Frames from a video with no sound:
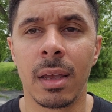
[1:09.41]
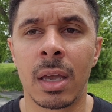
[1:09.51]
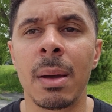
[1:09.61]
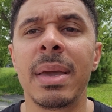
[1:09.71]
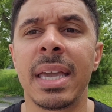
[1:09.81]

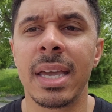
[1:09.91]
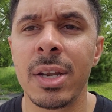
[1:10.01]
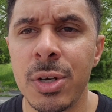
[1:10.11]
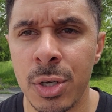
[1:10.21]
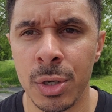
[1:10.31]
coming
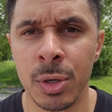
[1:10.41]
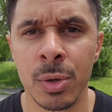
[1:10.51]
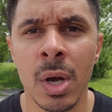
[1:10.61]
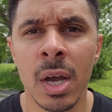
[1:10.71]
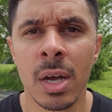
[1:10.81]
into
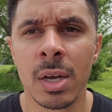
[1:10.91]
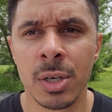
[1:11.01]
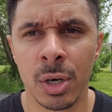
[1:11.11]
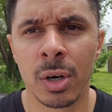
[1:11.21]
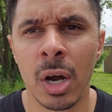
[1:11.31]

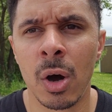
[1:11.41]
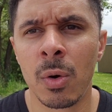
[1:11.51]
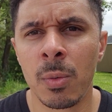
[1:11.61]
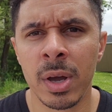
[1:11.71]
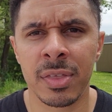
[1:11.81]

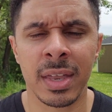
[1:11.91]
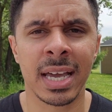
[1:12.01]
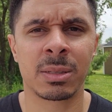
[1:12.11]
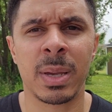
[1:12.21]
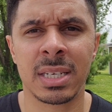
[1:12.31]
Turo with an
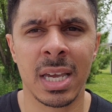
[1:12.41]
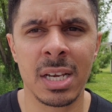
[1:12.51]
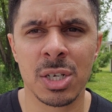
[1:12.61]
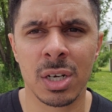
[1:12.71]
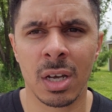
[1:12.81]

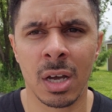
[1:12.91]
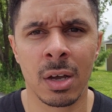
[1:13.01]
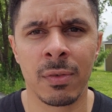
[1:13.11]
expectation of,